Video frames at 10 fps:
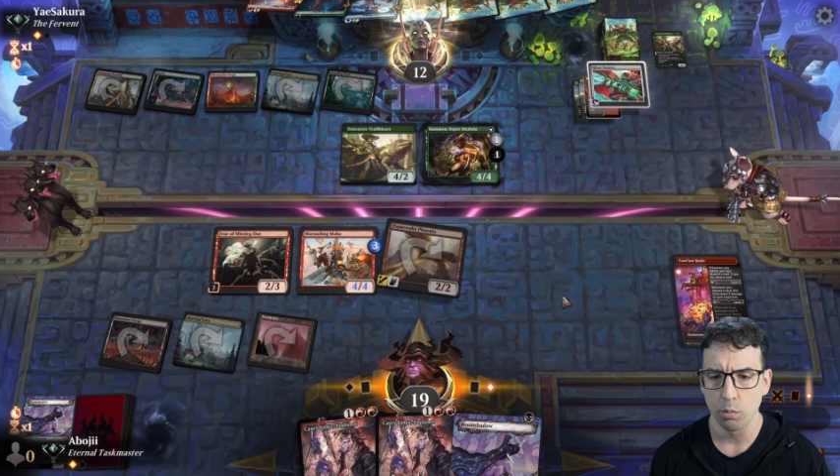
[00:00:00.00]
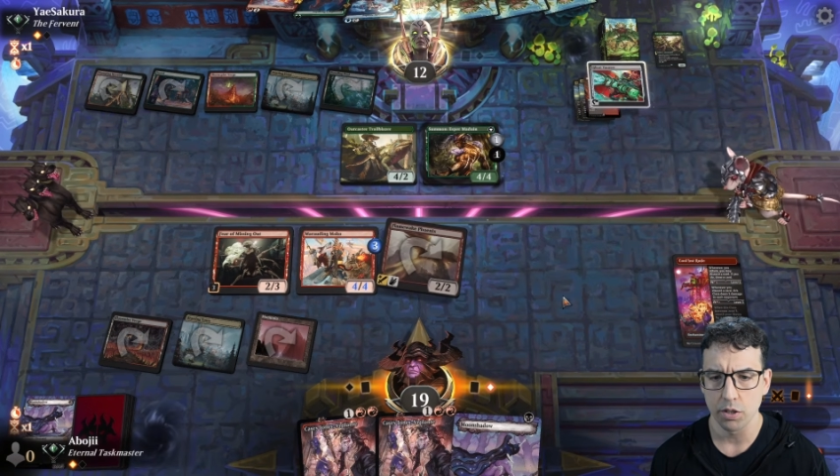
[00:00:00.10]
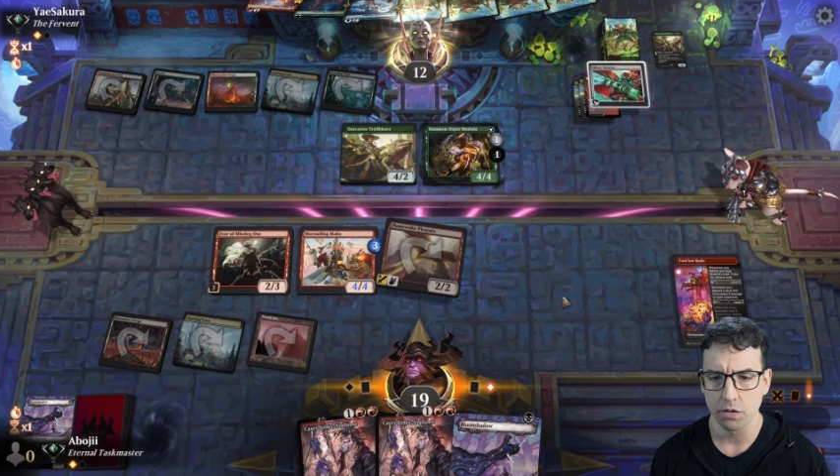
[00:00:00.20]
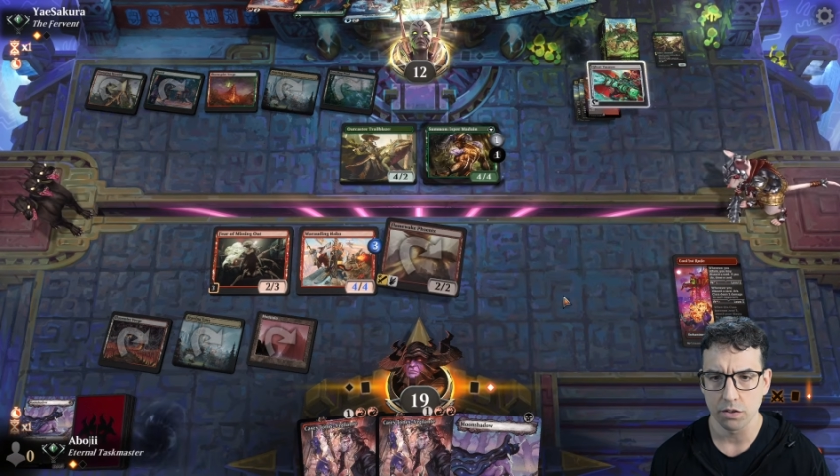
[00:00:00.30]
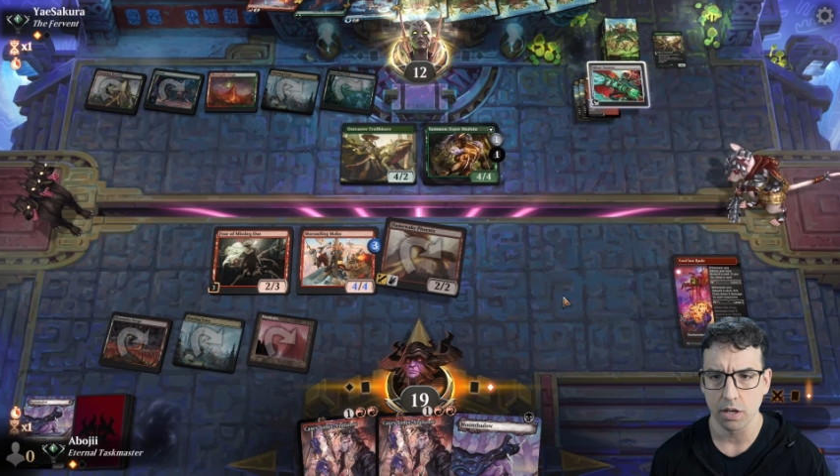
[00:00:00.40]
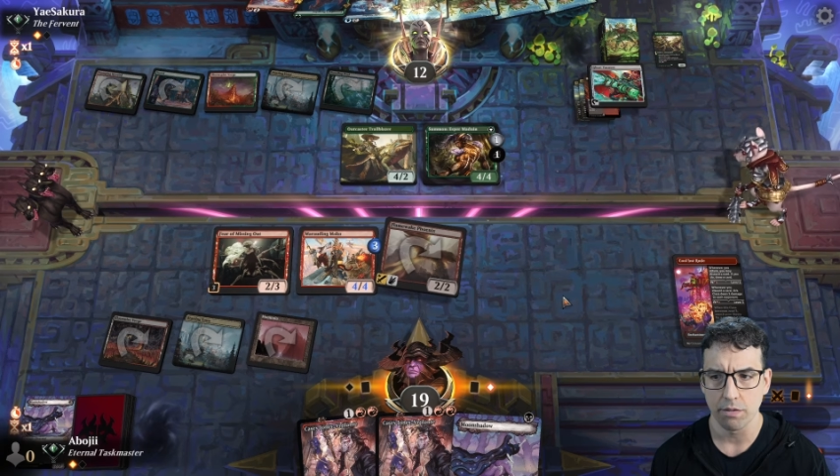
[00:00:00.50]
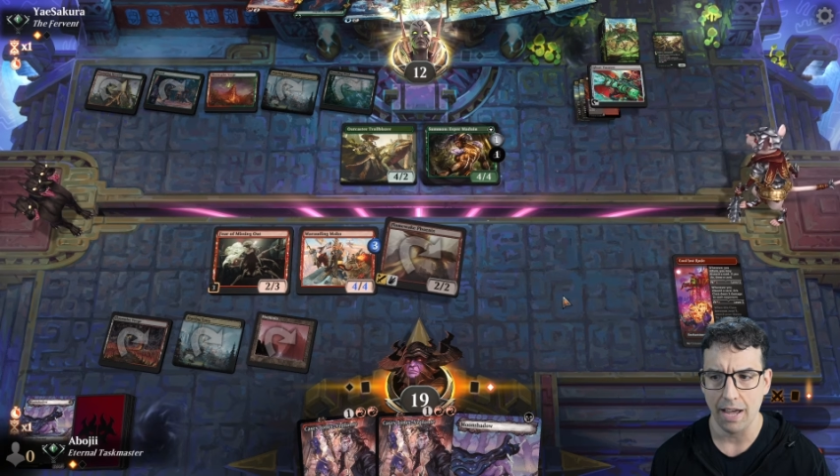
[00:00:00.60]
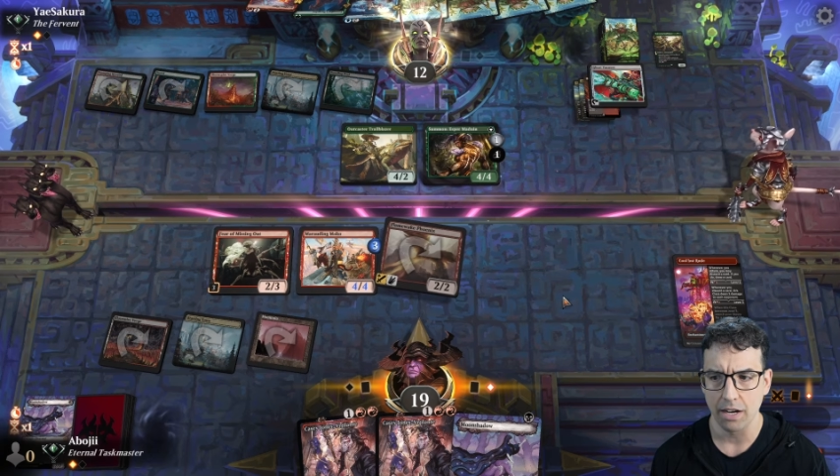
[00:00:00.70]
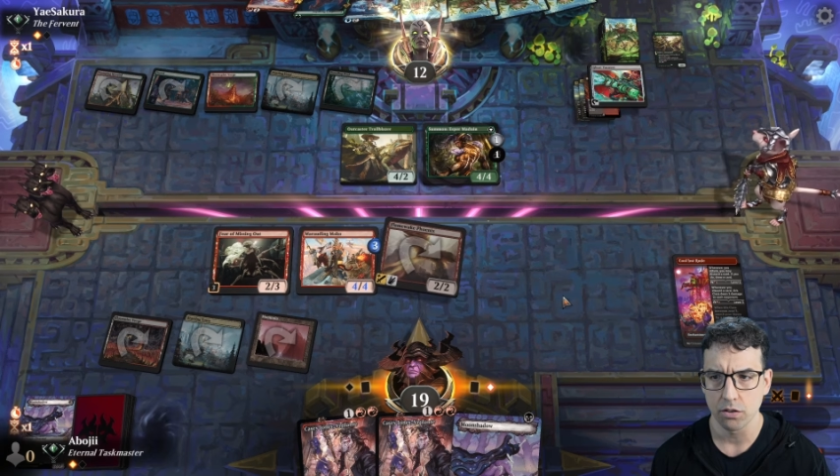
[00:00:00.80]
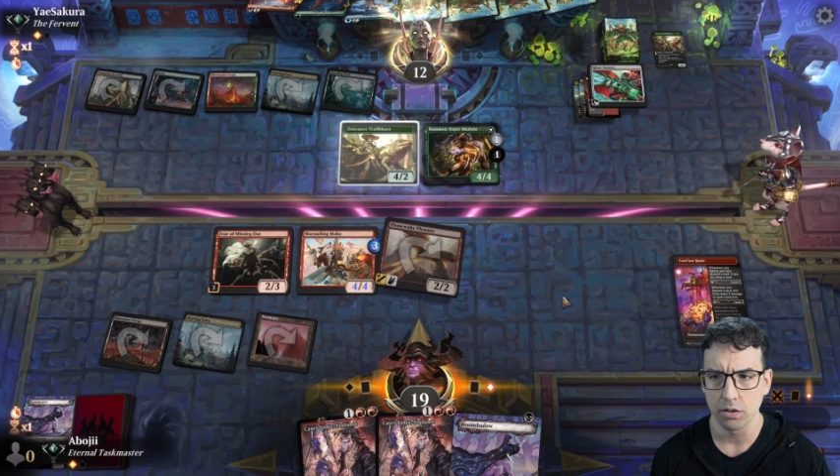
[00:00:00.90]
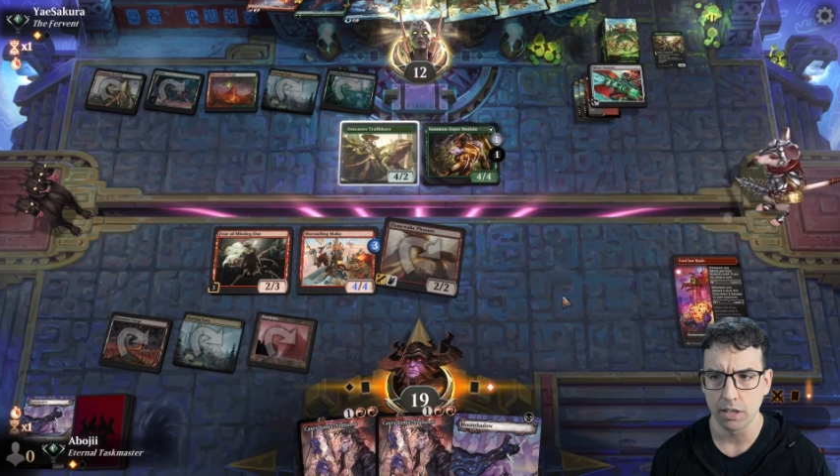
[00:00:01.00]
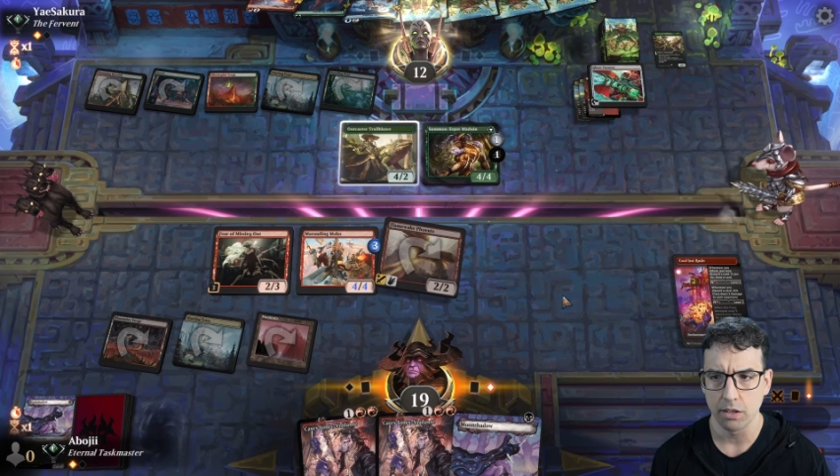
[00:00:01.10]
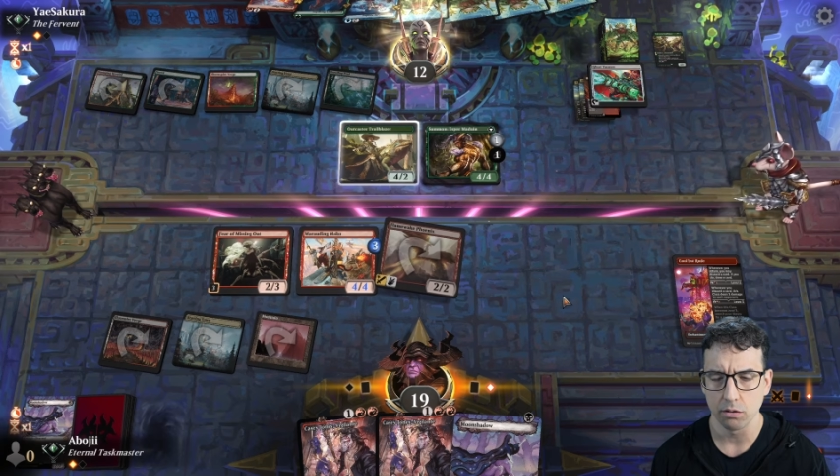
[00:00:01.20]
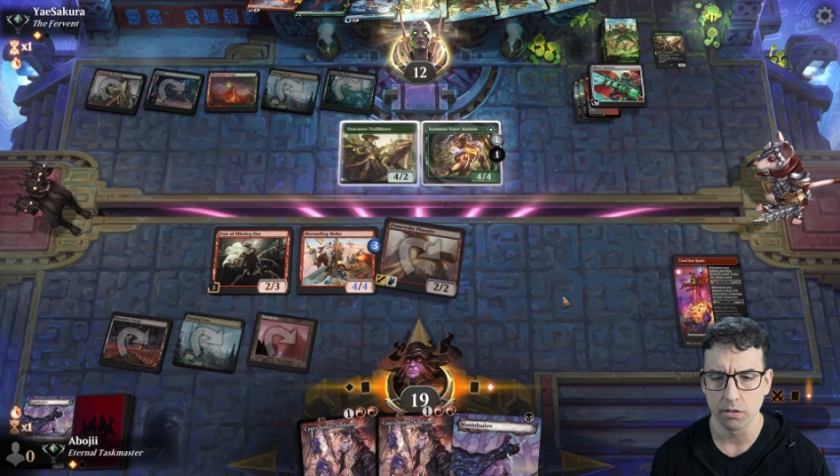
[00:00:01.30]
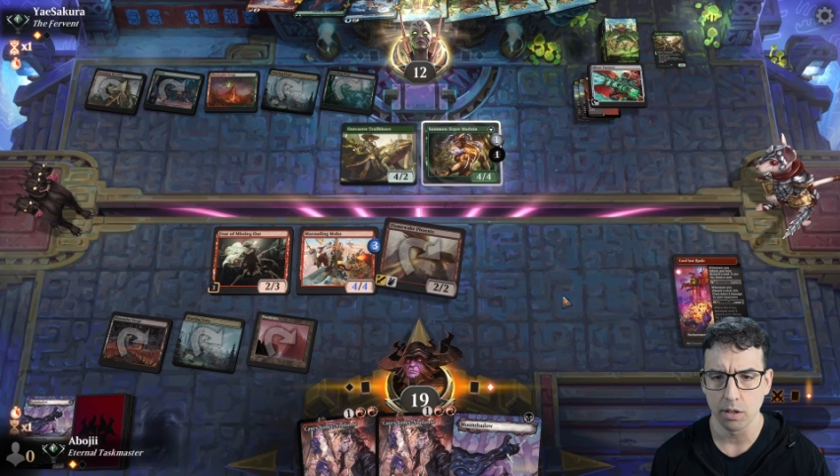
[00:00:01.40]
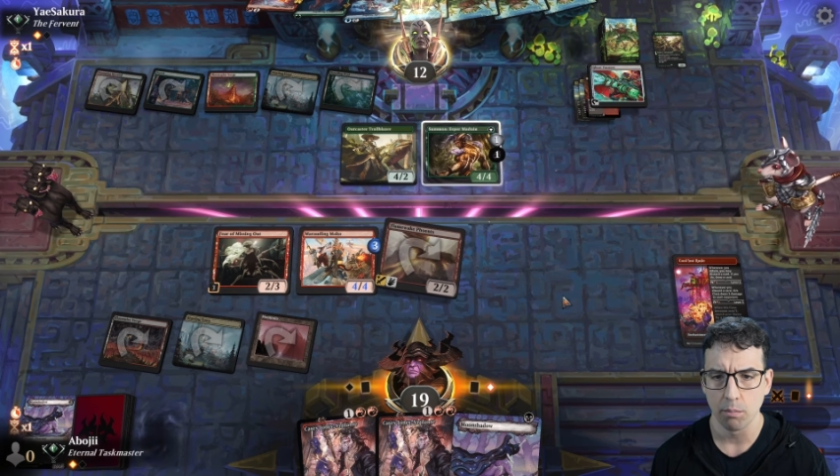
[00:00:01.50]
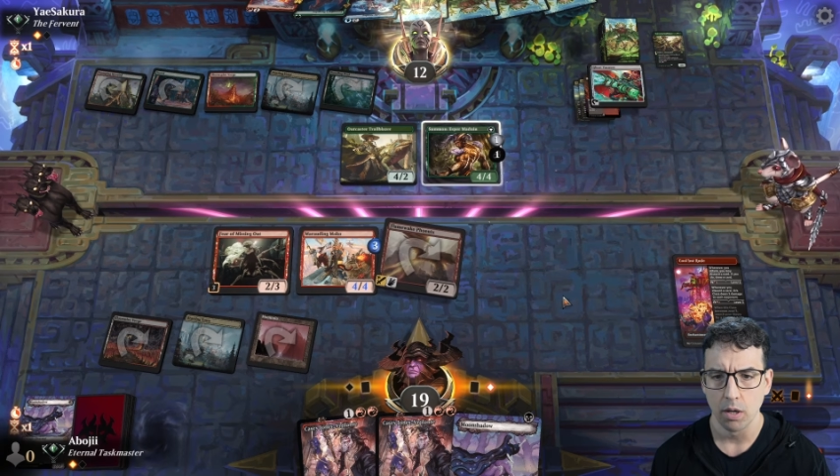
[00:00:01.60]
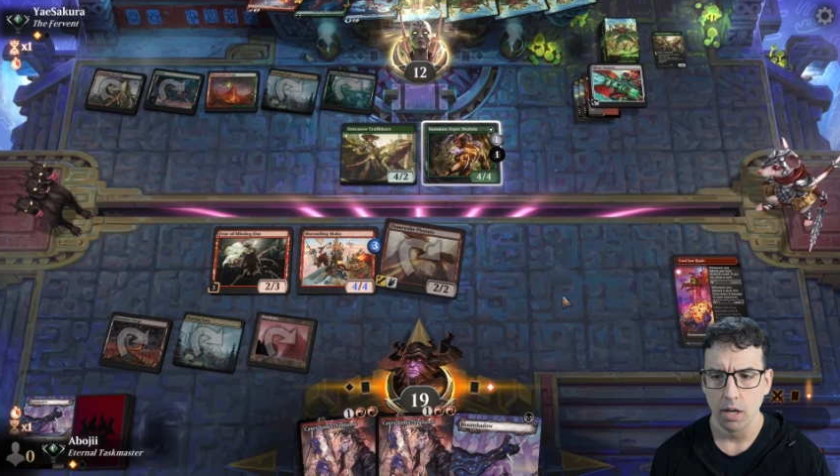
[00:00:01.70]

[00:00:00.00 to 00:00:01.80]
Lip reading: bunch of stuff, actually kills them.